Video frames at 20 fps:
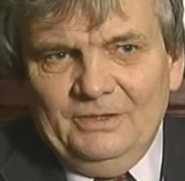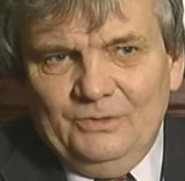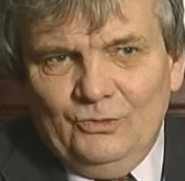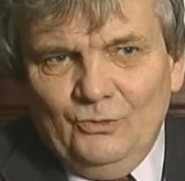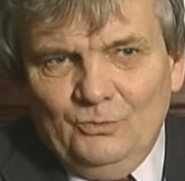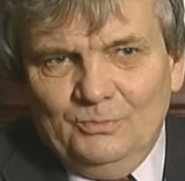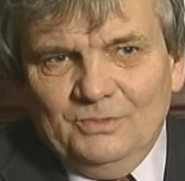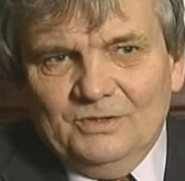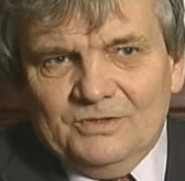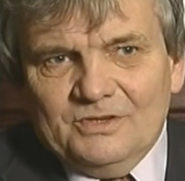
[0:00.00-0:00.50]
in
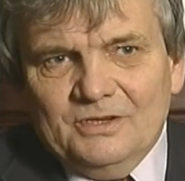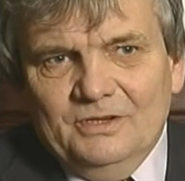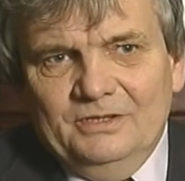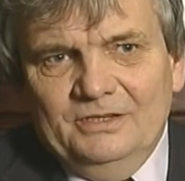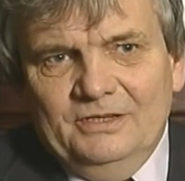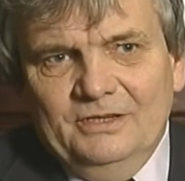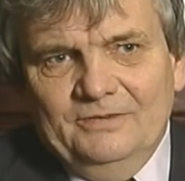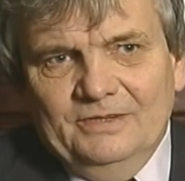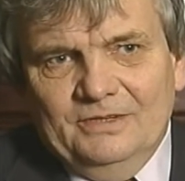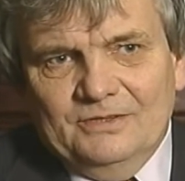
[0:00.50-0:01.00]
normal
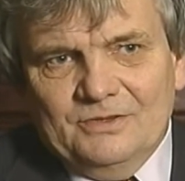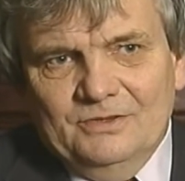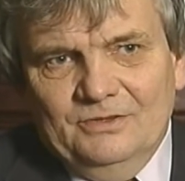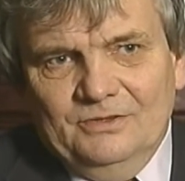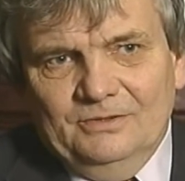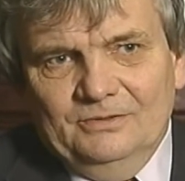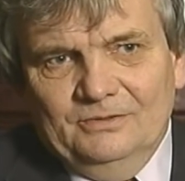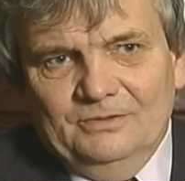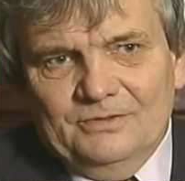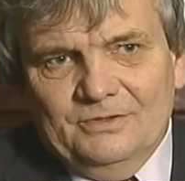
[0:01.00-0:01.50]
scientific
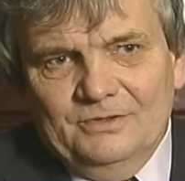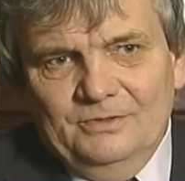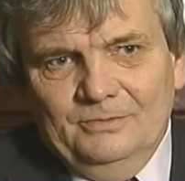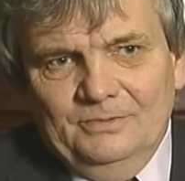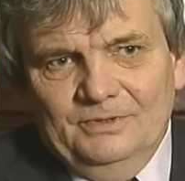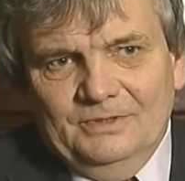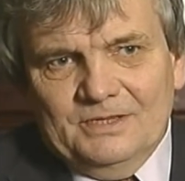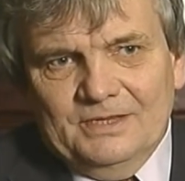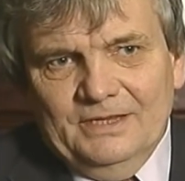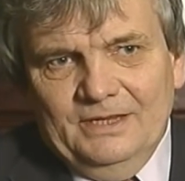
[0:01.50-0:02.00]
circles, you
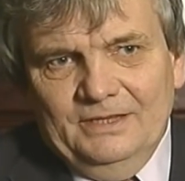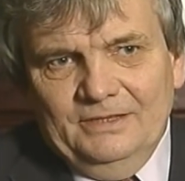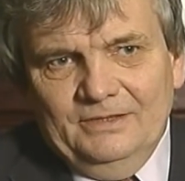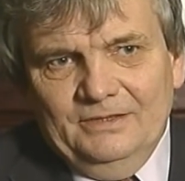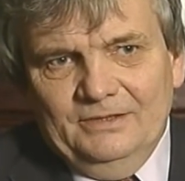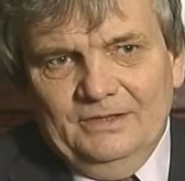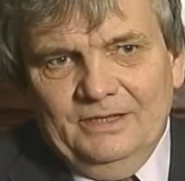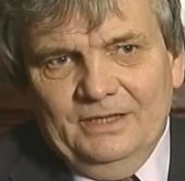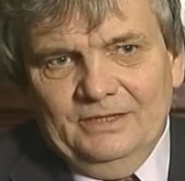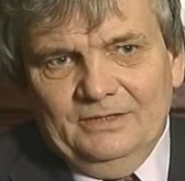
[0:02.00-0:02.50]
will say
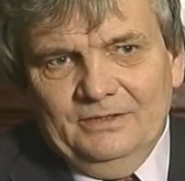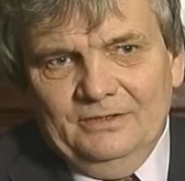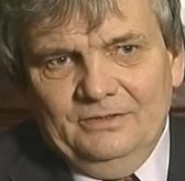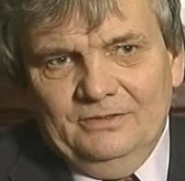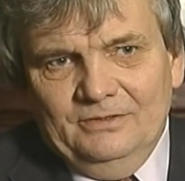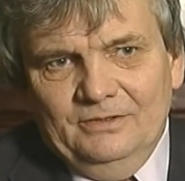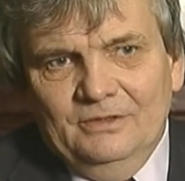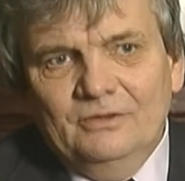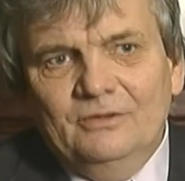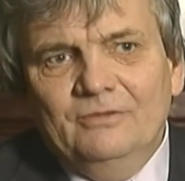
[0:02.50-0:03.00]
that that
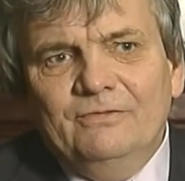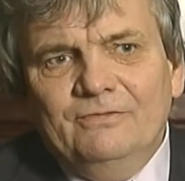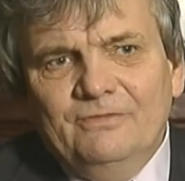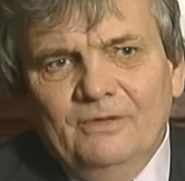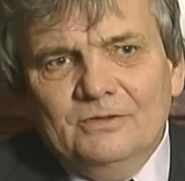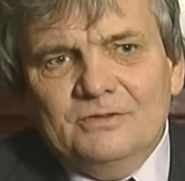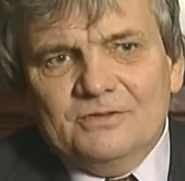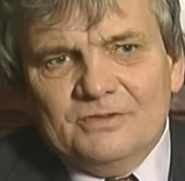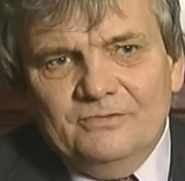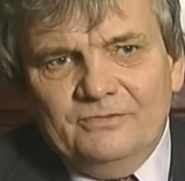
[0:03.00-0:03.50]
had
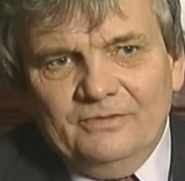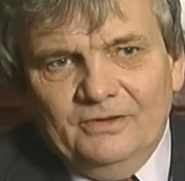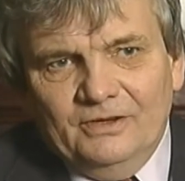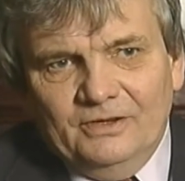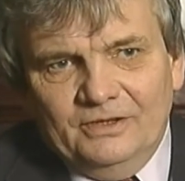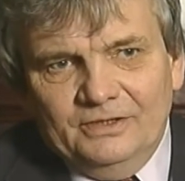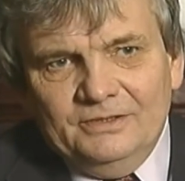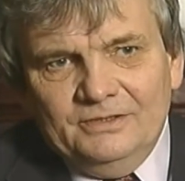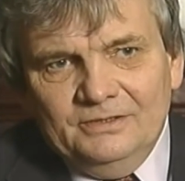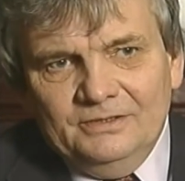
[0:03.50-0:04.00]

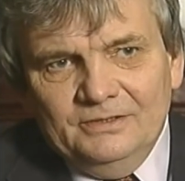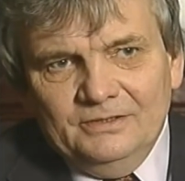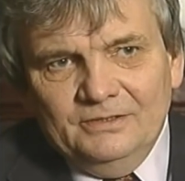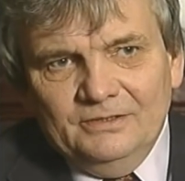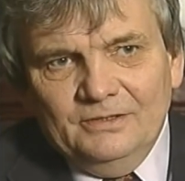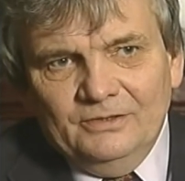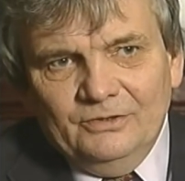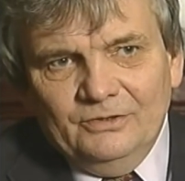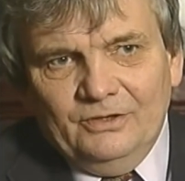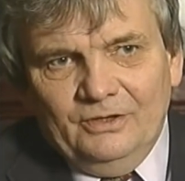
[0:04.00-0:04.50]
falsified
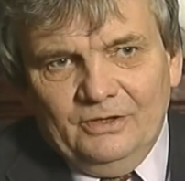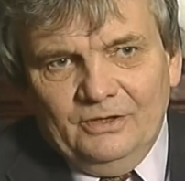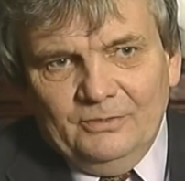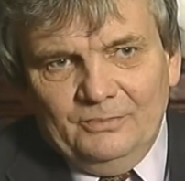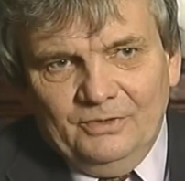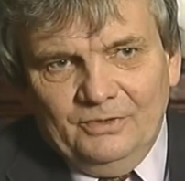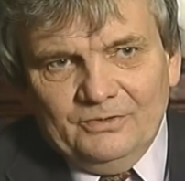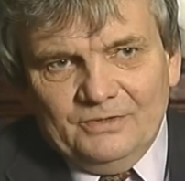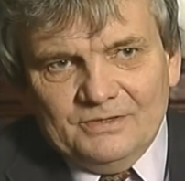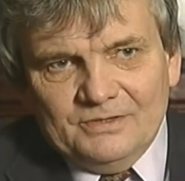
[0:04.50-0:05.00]
the
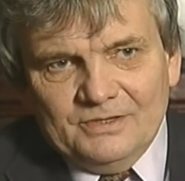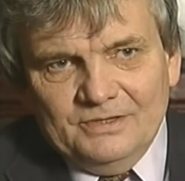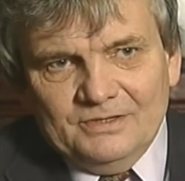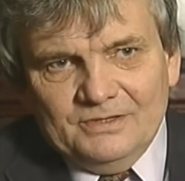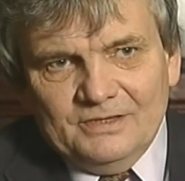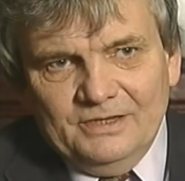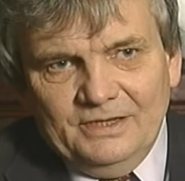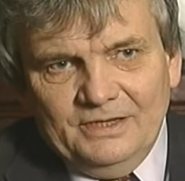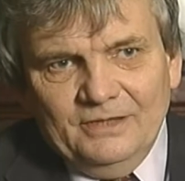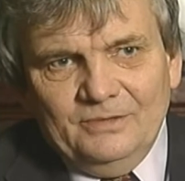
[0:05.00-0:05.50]

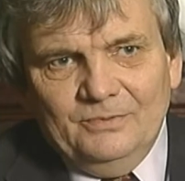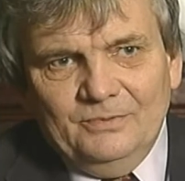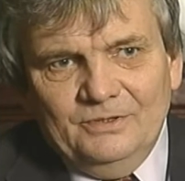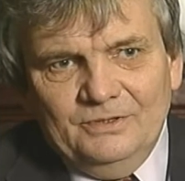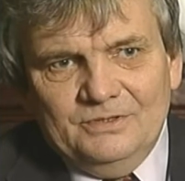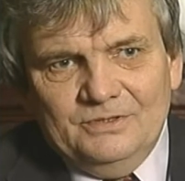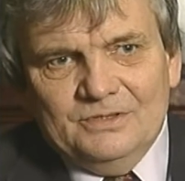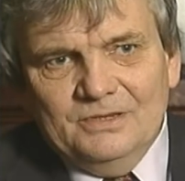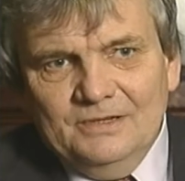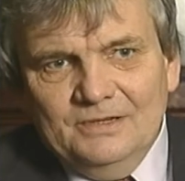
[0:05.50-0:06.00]
hypothesis. In other
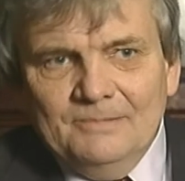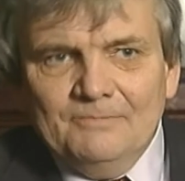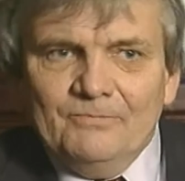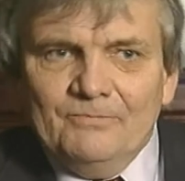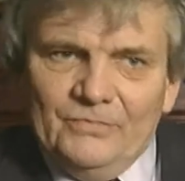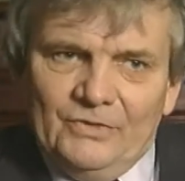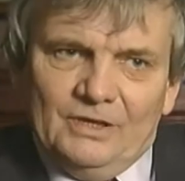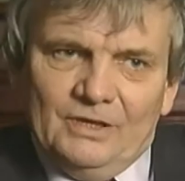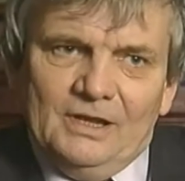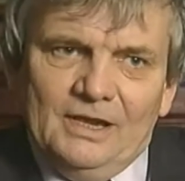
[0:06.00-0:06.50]
words,
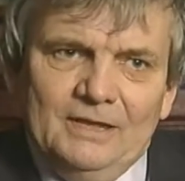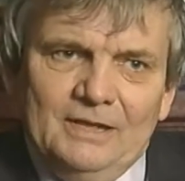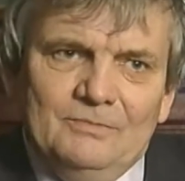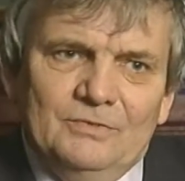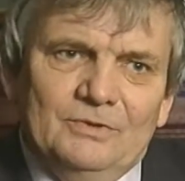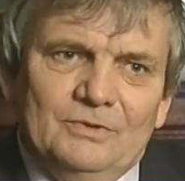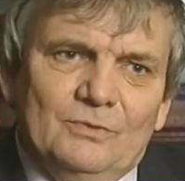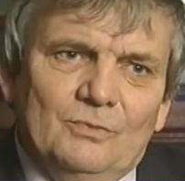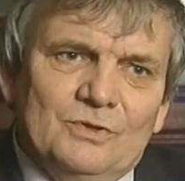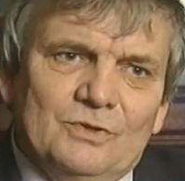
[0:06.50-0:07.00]
the claim
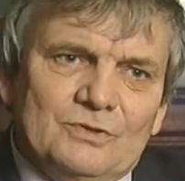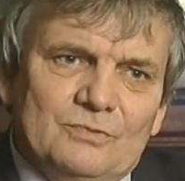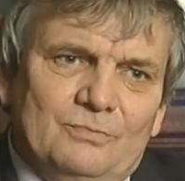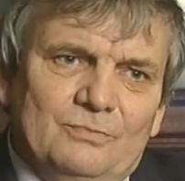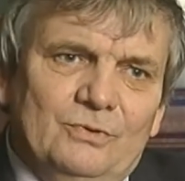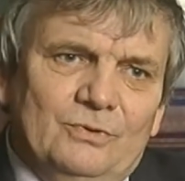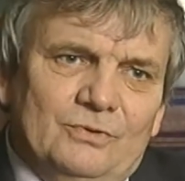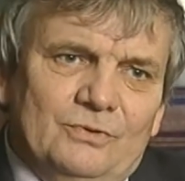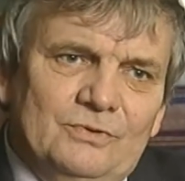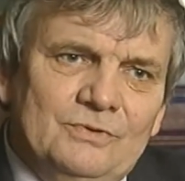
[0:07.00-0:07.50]
that there was a
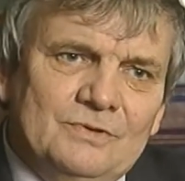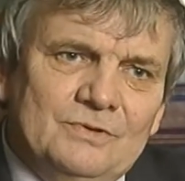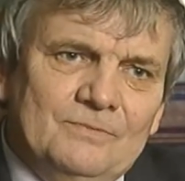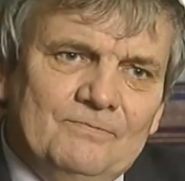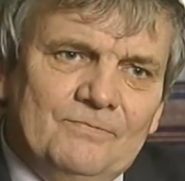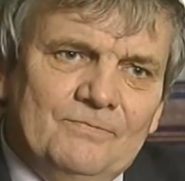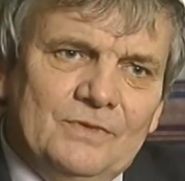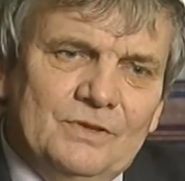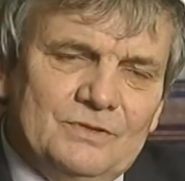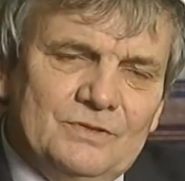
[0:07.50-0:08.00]
bruise
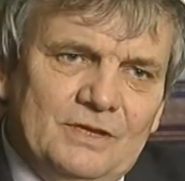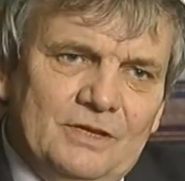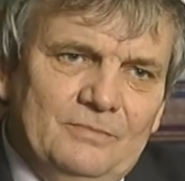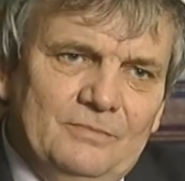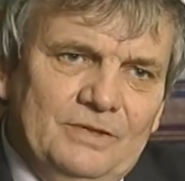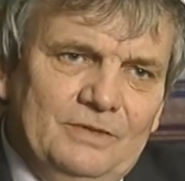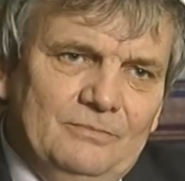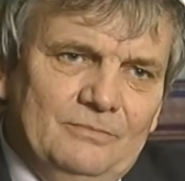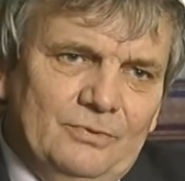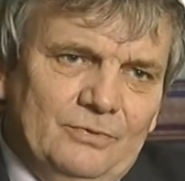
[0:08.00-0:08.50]
has now
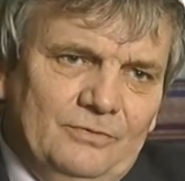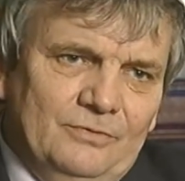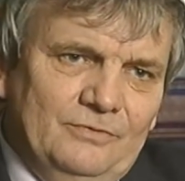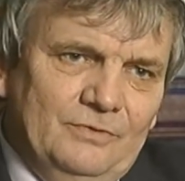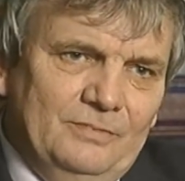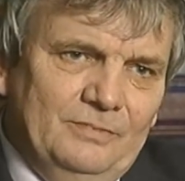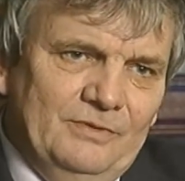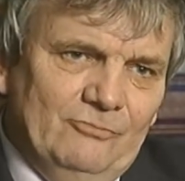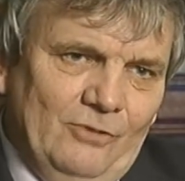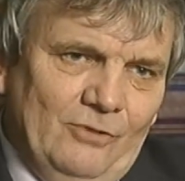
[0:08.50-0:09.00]
been
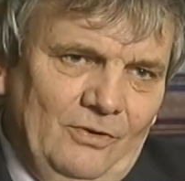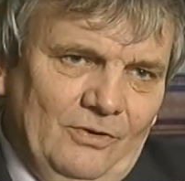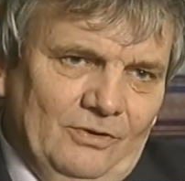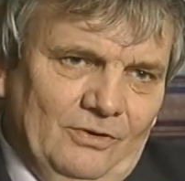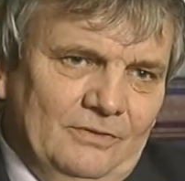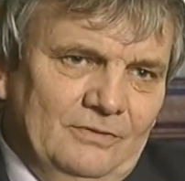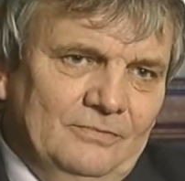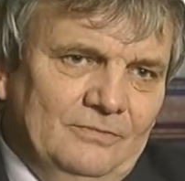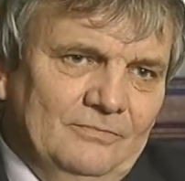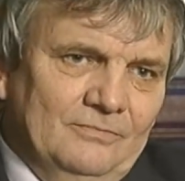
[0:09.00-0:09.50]
proved to be
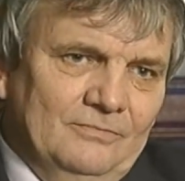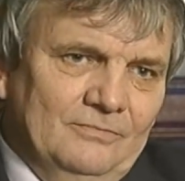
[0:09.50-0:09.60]
wrong.